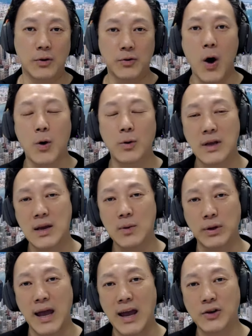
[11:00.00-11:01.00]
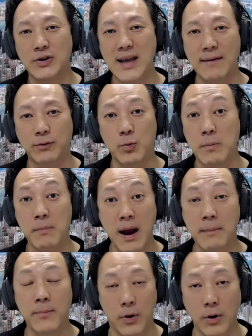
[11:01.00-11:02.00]
So not only would the agents have to
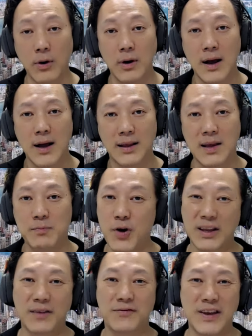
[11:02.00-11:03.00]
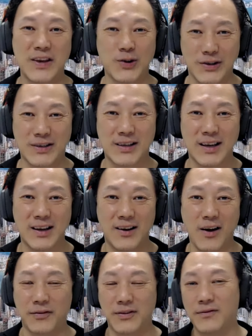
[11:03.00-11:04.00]
remember the product features
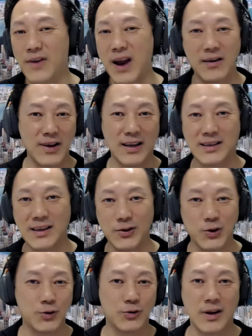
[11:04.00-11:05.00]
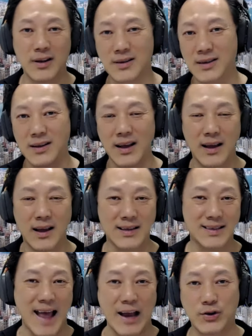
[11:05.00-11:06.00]
of various insurance
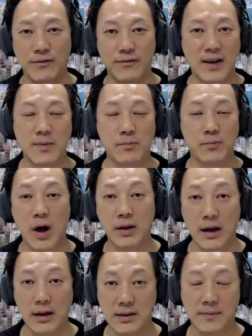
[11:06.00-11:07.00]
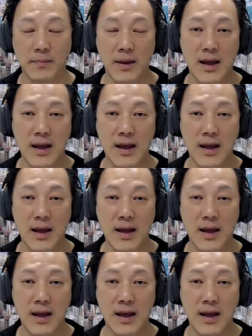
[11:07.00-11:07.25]
slash investment products,